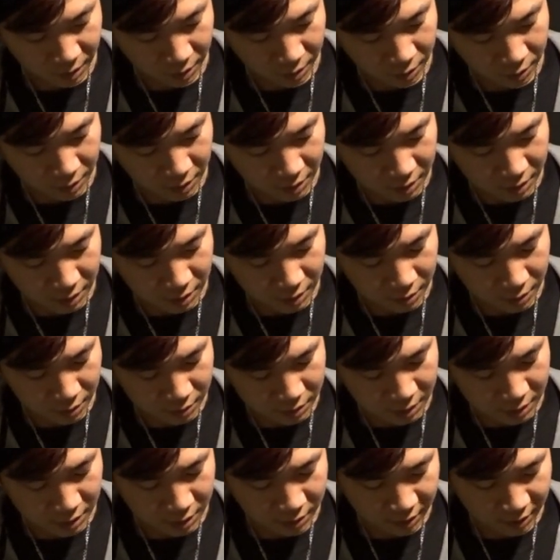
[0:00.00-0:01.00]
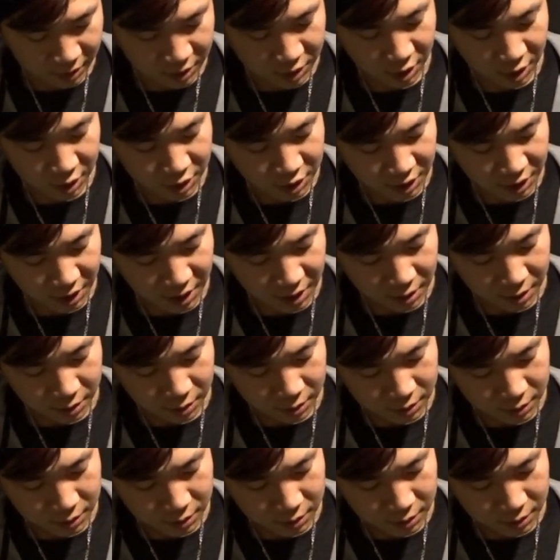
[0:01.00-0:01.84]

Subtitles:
where your charging handle.